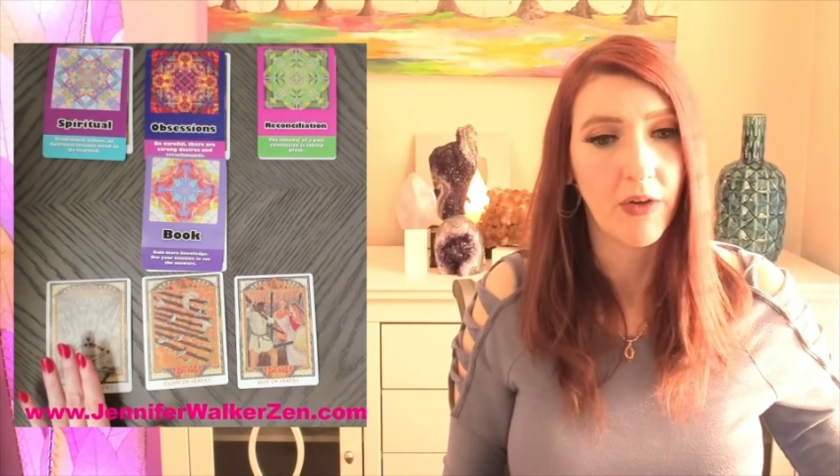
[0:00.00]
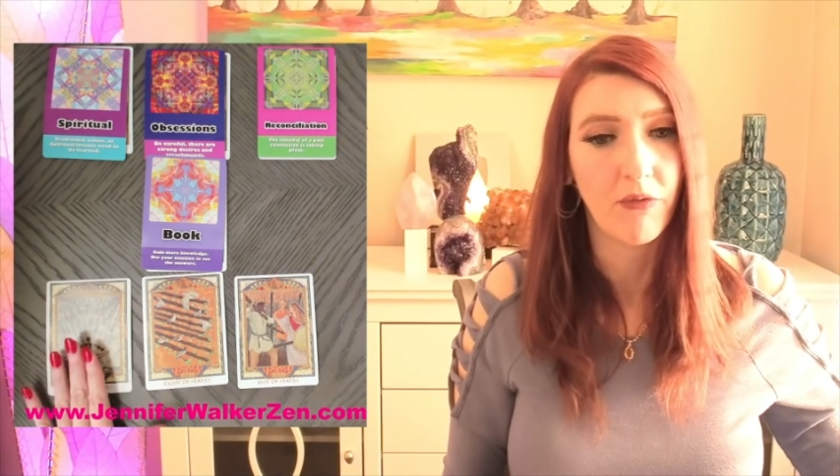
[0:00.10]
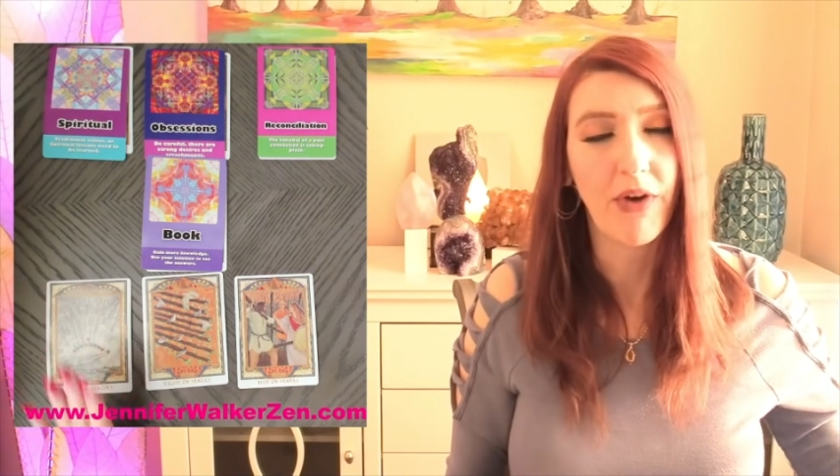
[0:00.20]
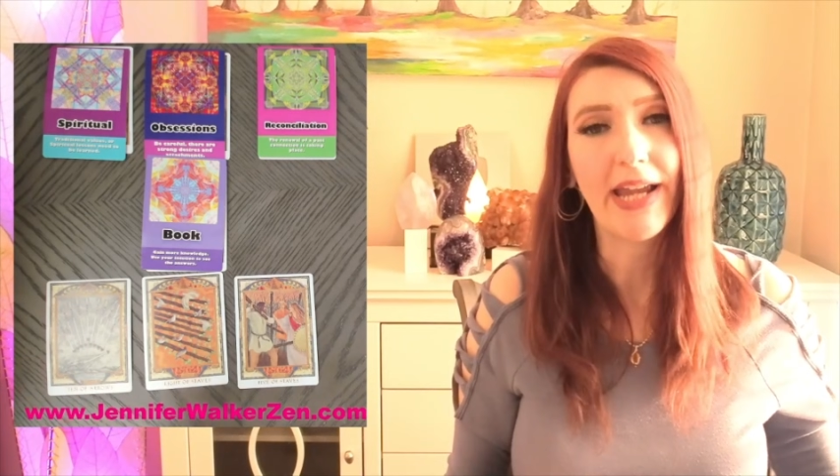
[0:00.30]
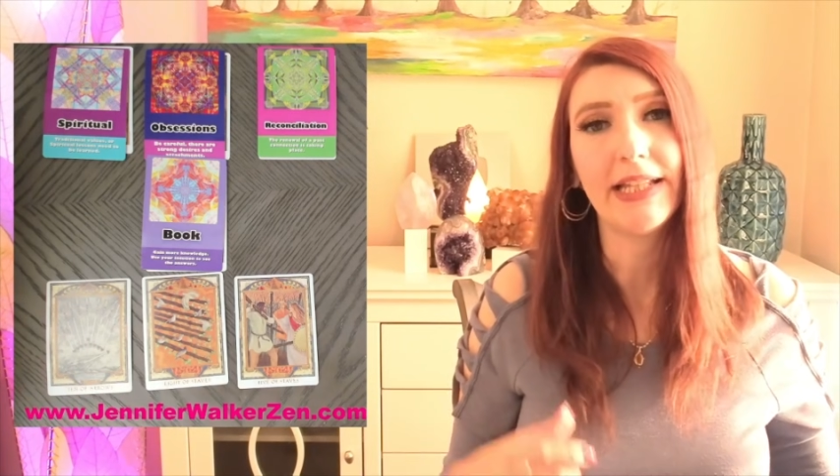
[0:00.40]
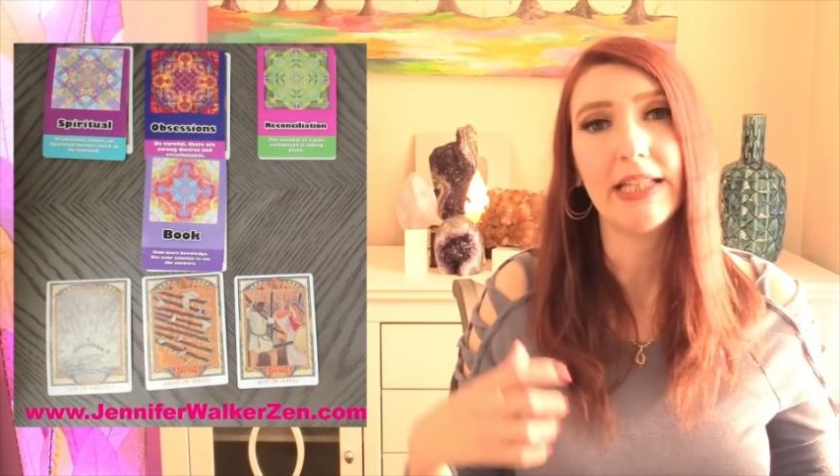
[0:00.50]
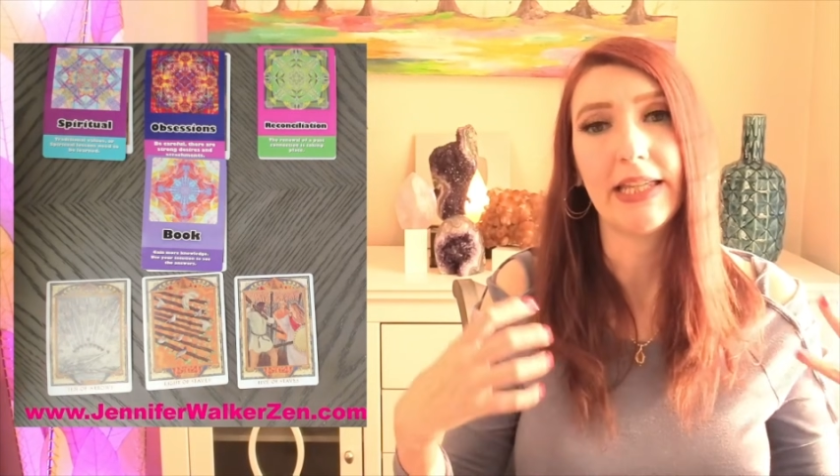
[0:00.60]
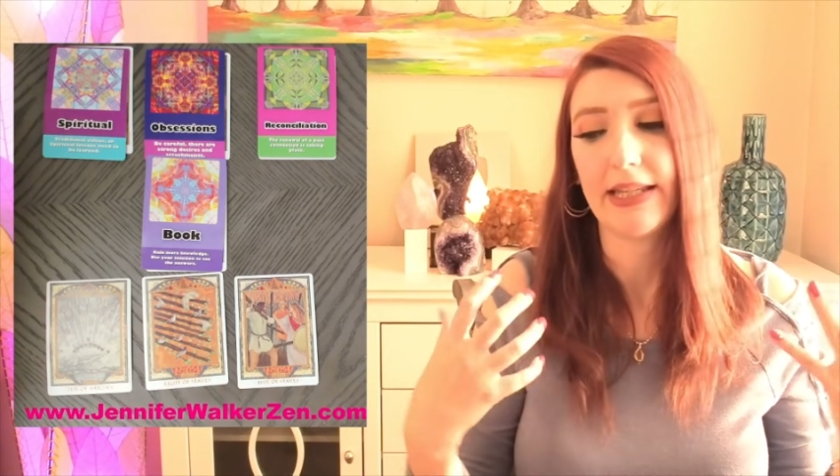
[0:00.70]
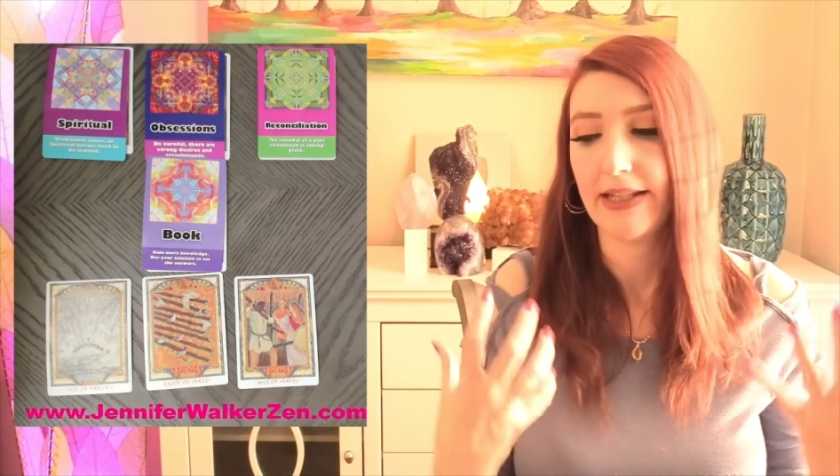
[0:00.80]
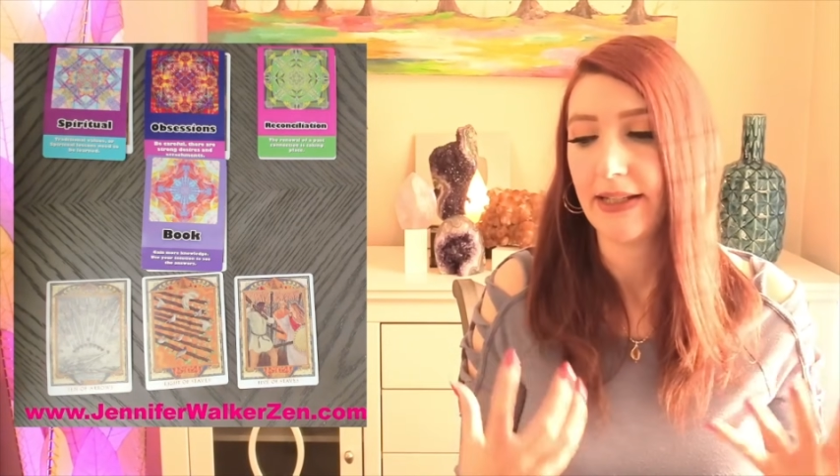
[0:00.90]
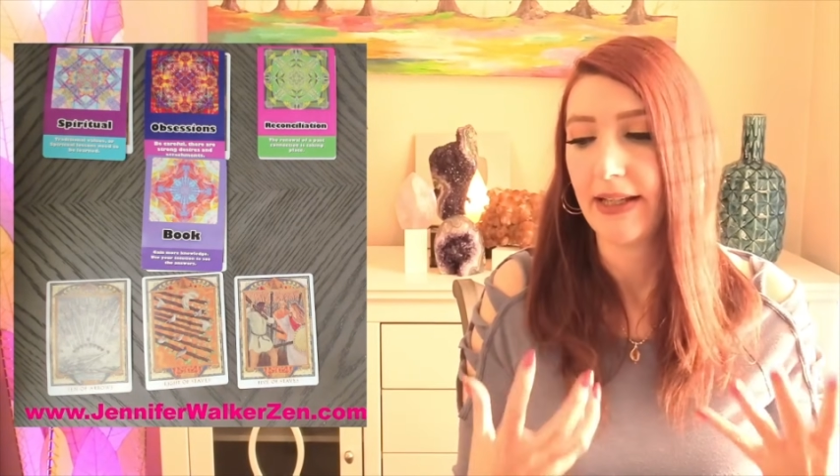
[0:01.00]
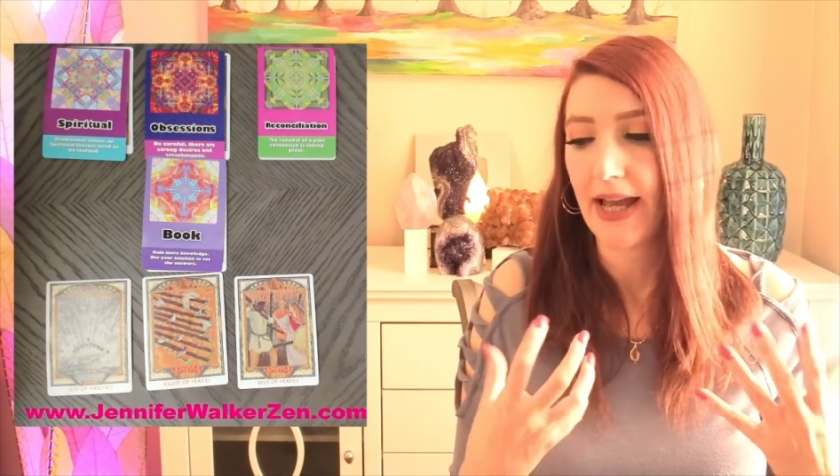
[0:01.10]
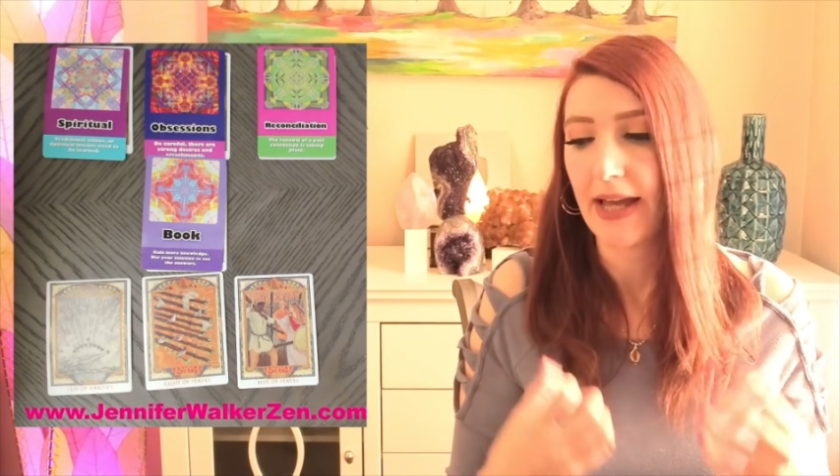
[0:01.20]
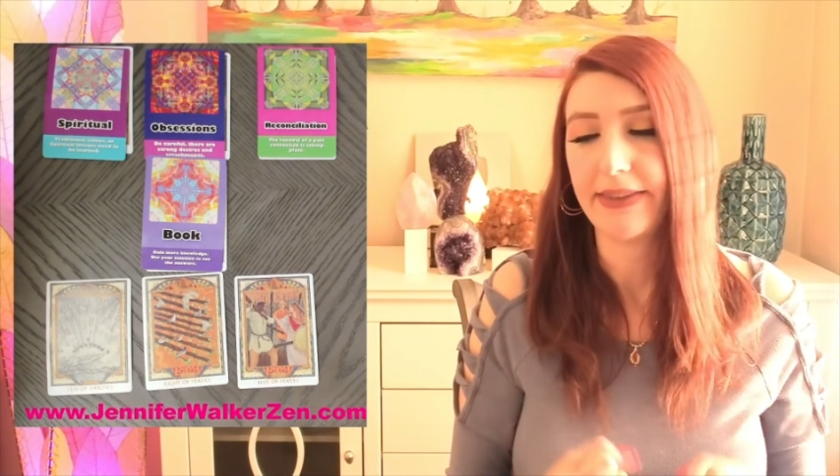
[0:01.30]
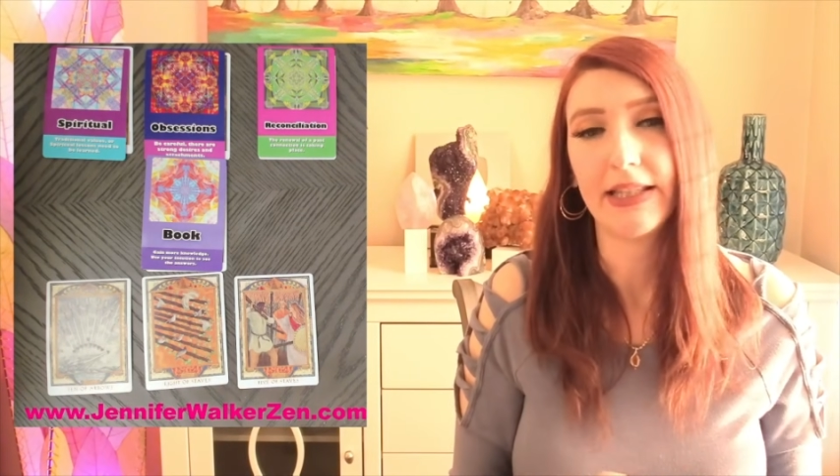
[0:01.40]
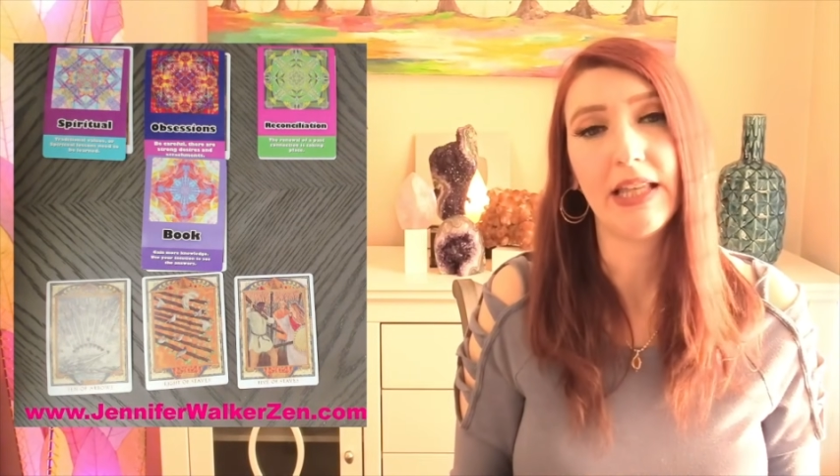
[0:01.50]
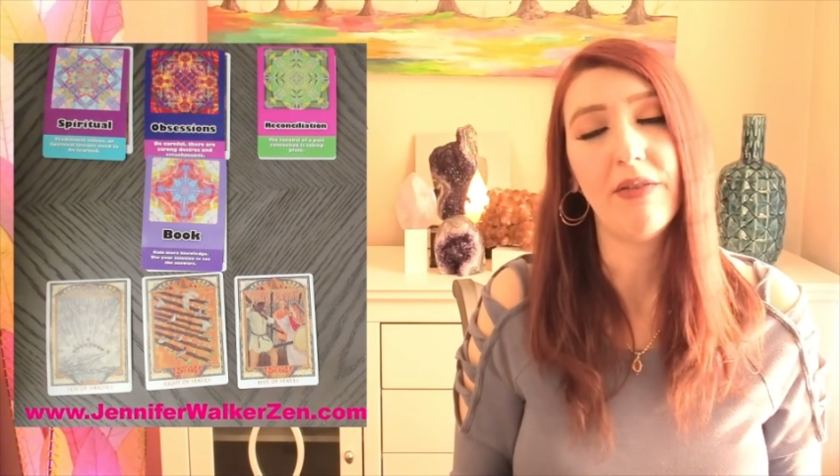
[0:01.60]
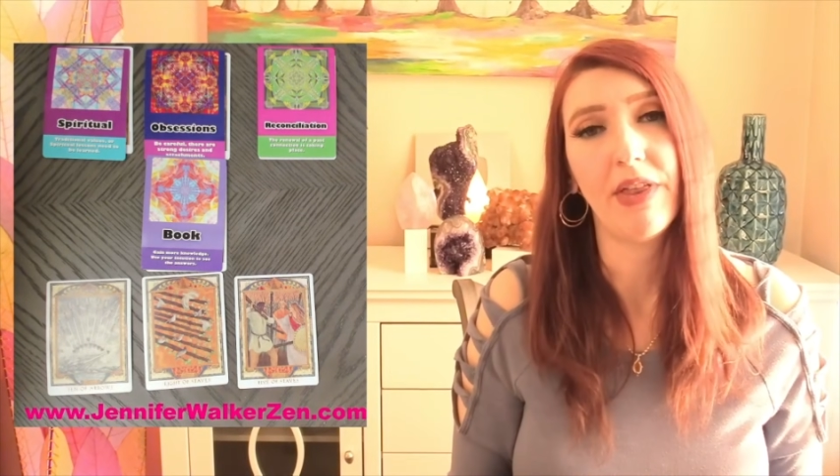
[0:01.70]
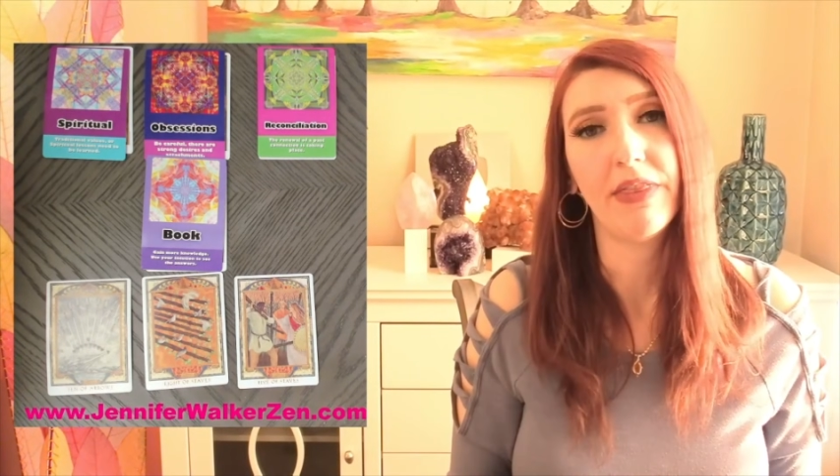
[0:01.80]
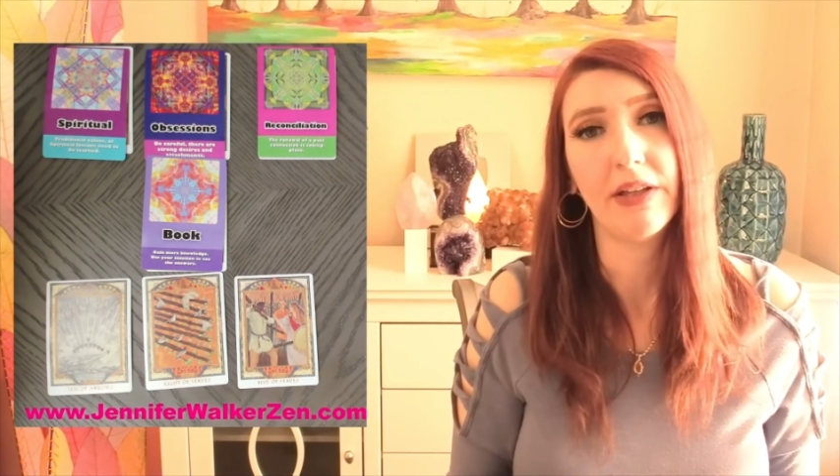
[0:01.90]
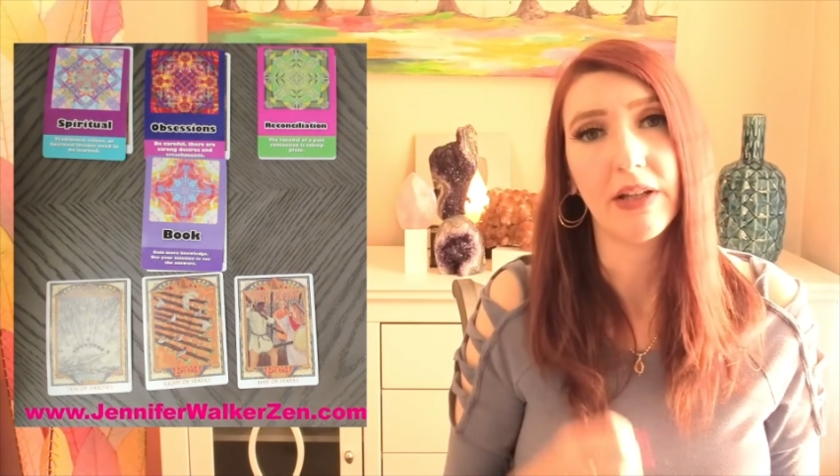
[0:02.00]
finally, at the 11th,